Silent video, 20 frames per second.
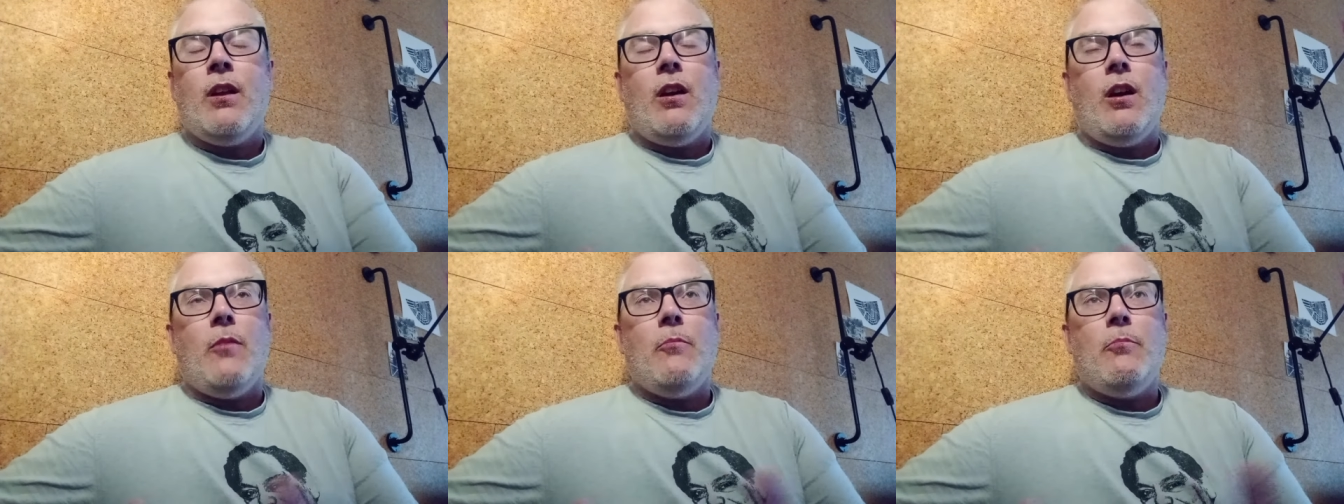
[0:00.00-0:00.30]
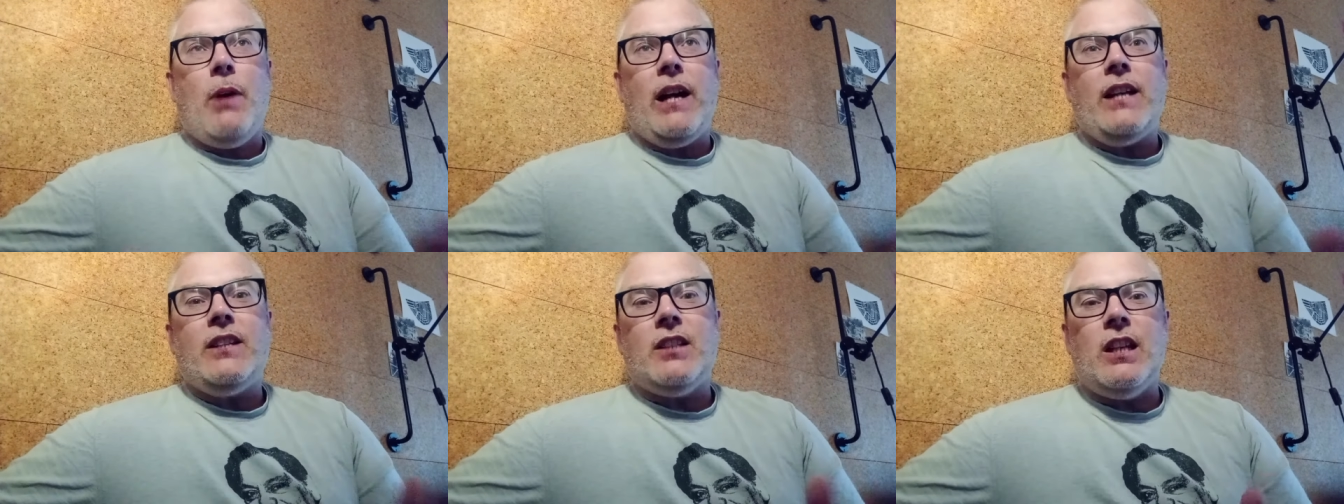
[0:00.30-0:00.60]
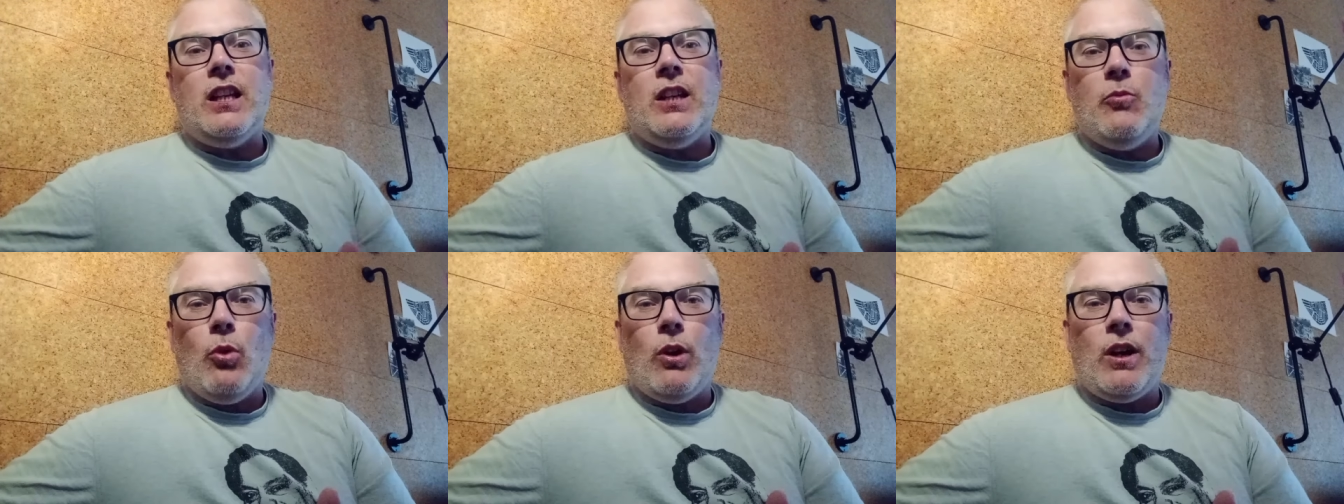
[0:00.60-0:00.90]
And
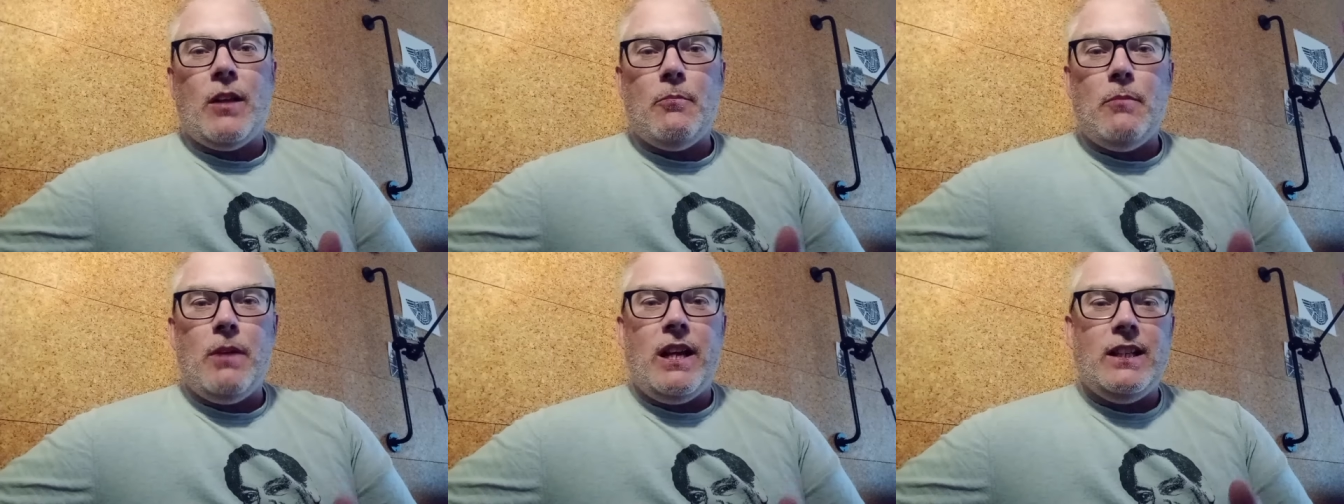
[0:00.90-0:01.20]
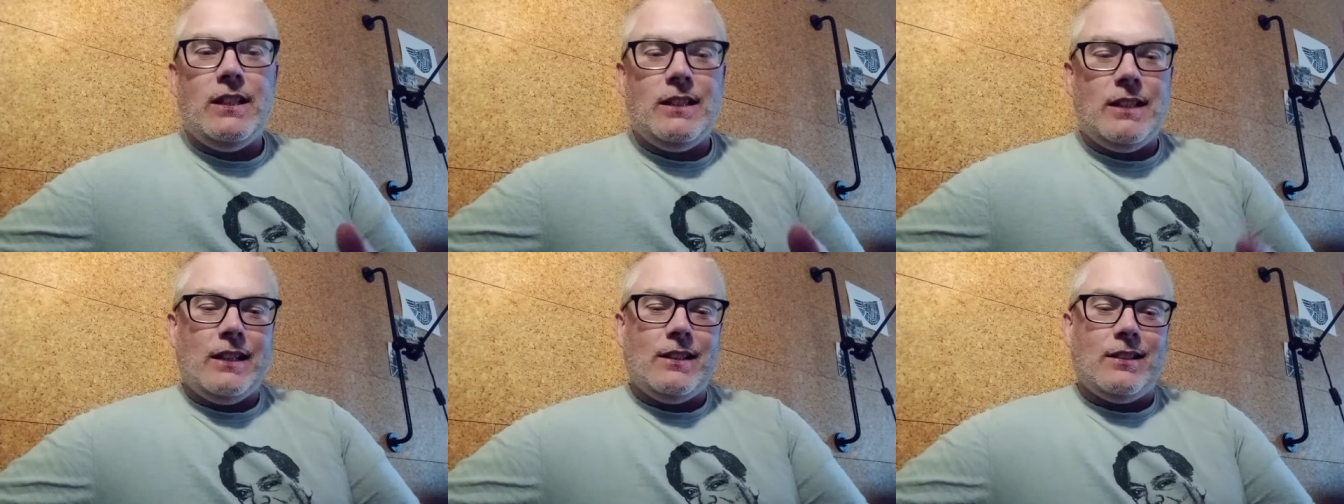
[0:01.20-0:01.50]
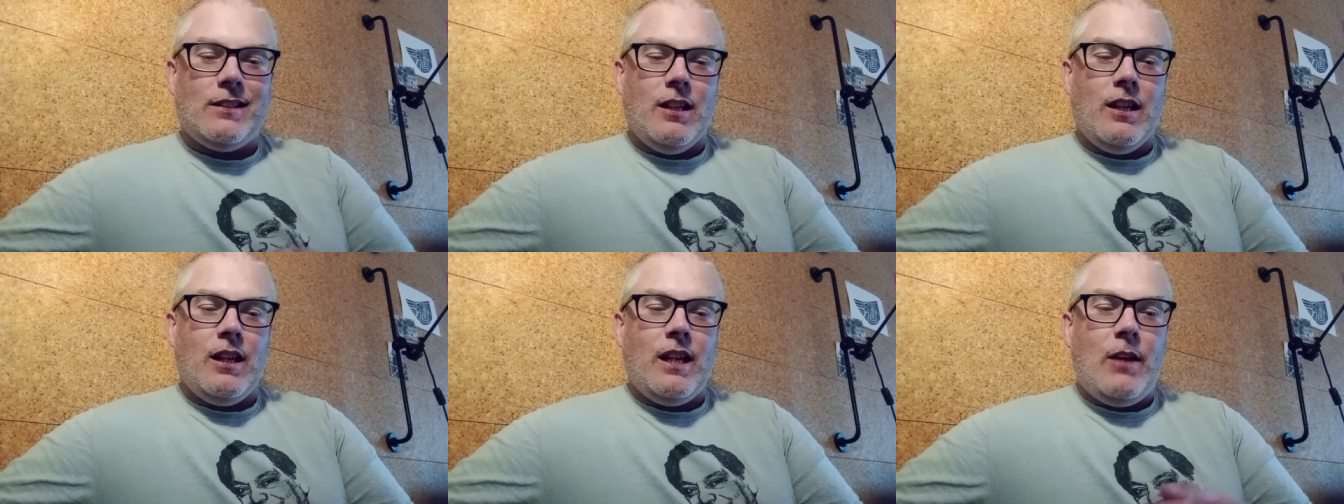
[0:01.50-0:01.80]
basically, what it means
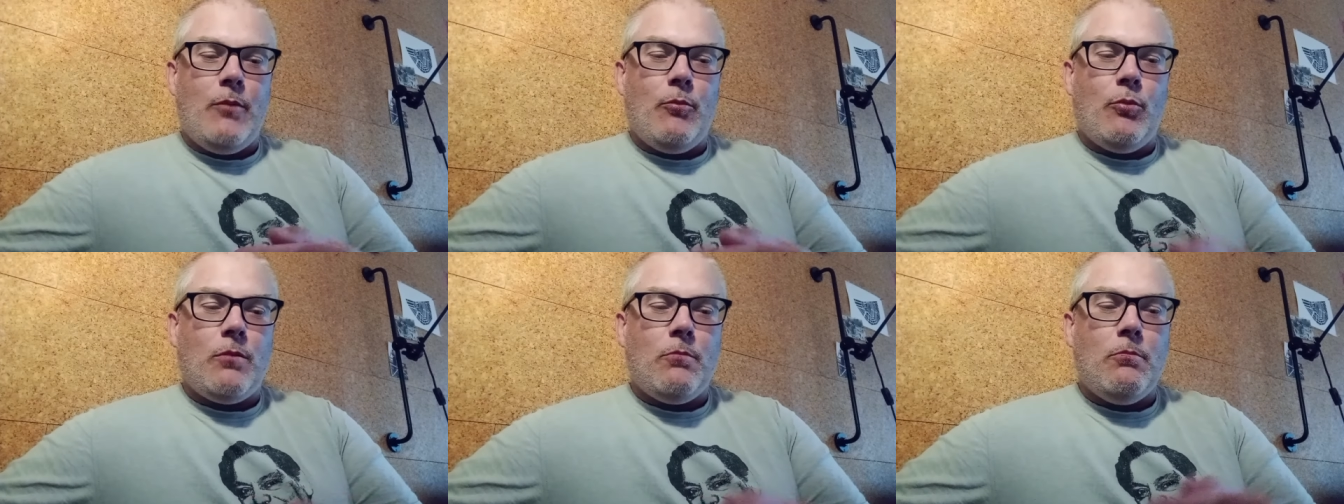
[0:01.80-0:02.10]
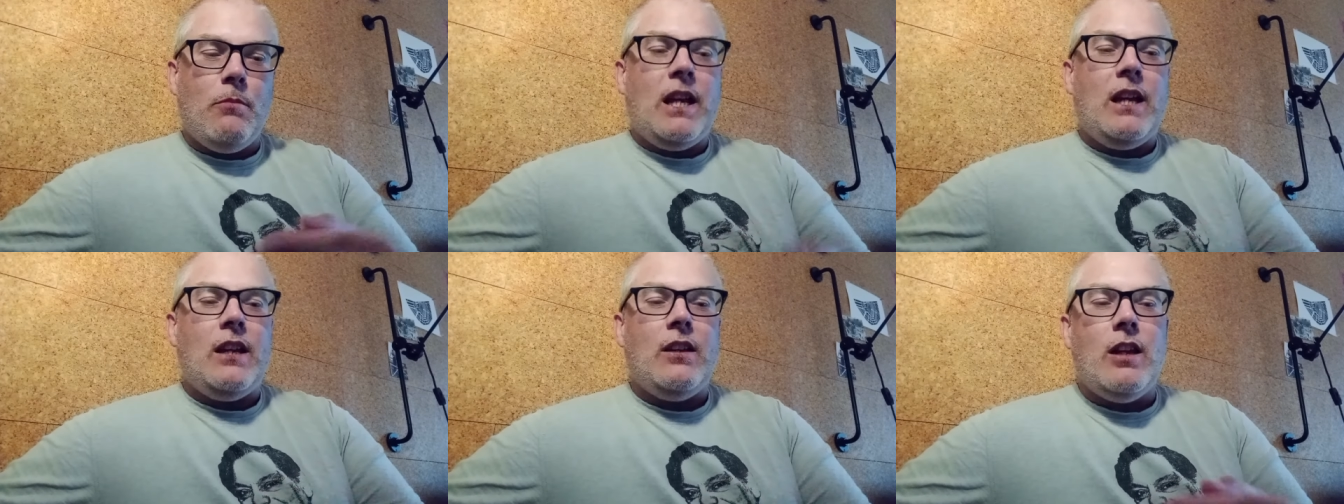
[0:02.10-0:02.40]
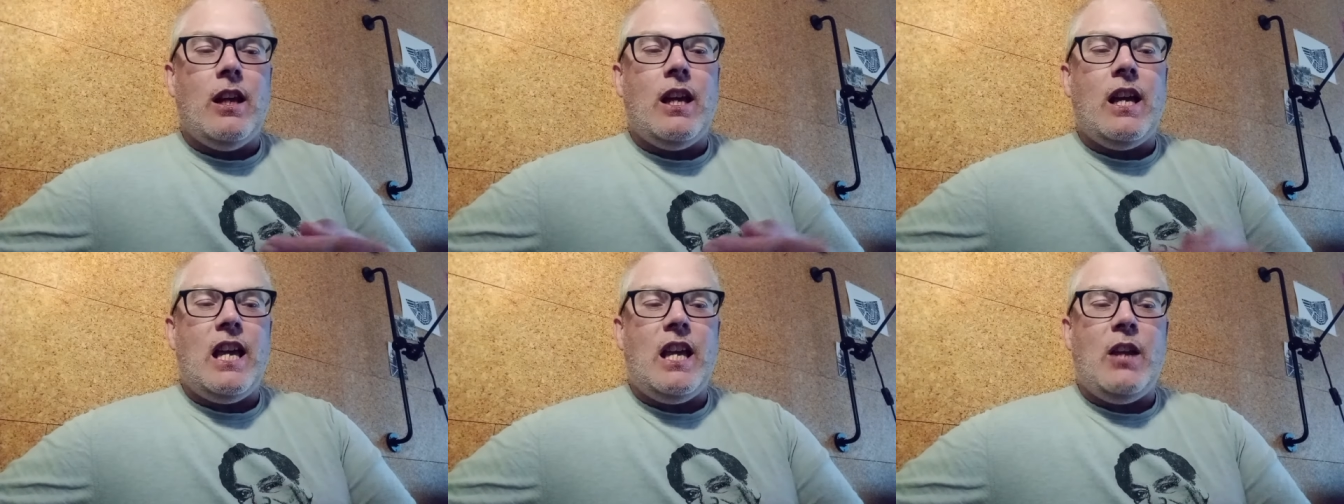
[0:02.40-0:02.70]
is that it would mean
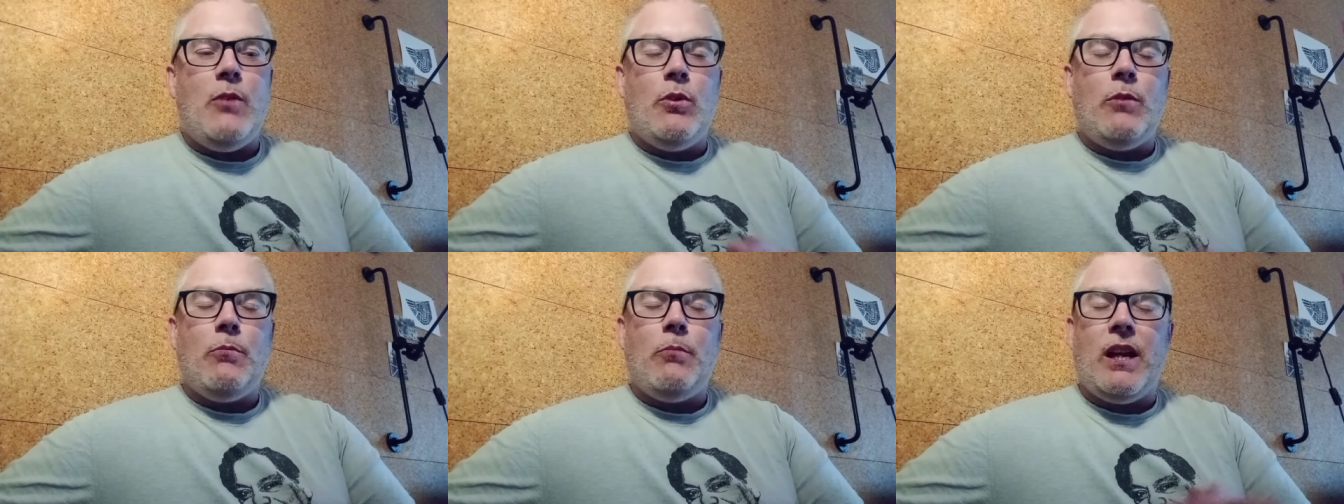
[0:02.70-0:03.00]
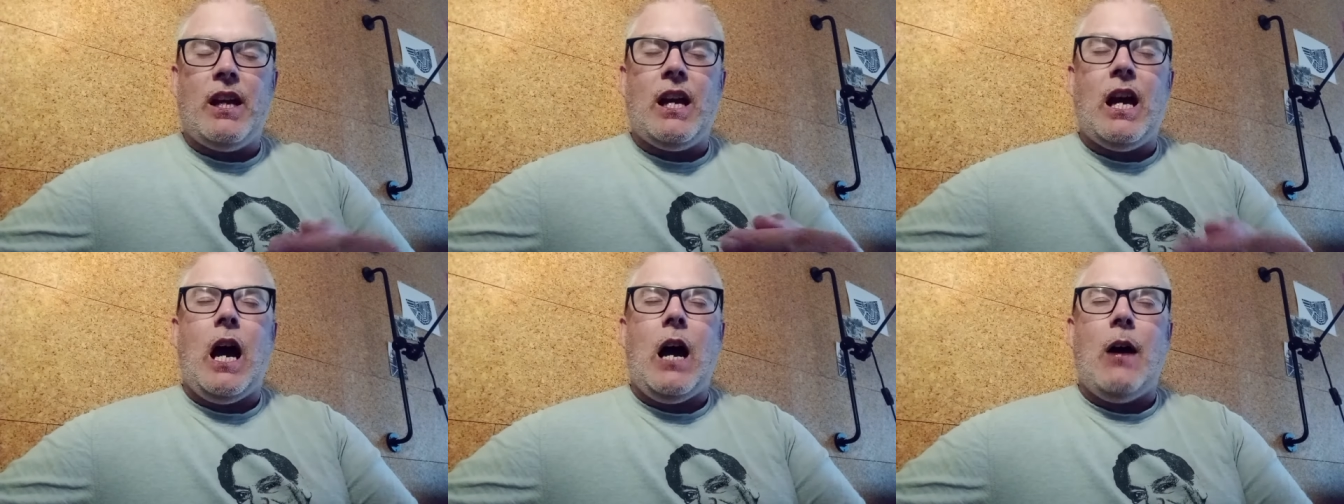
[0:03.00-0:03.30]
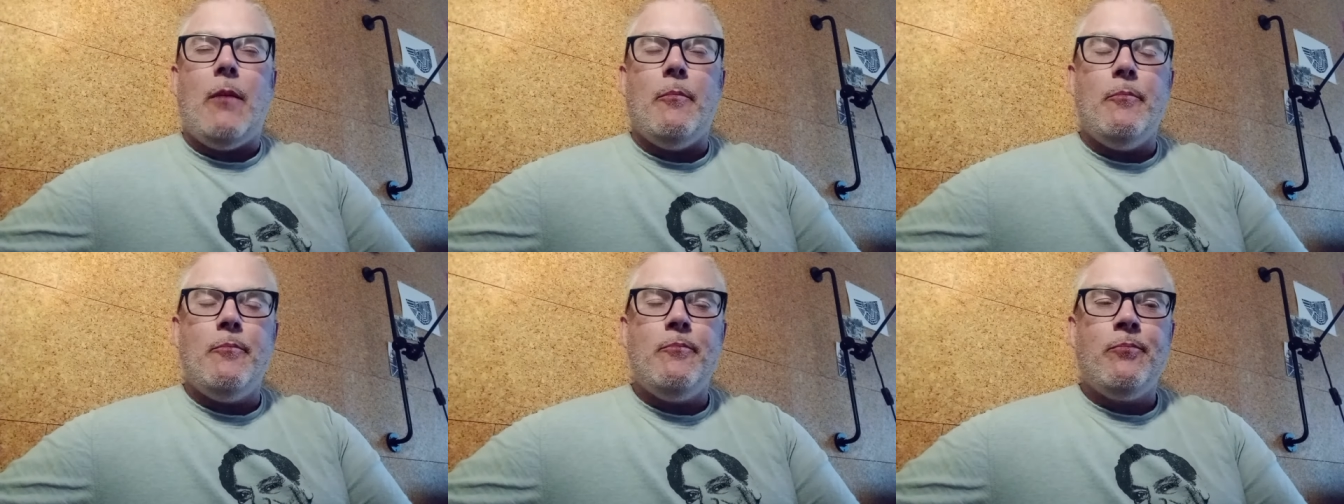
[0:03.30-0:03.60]
that he would
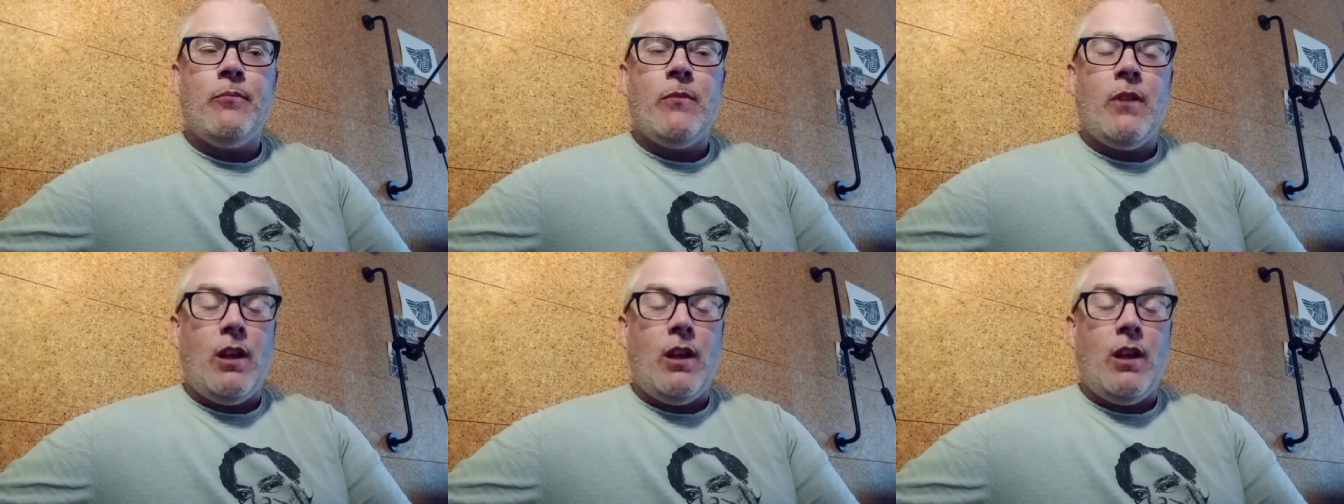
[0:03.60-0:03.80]
become,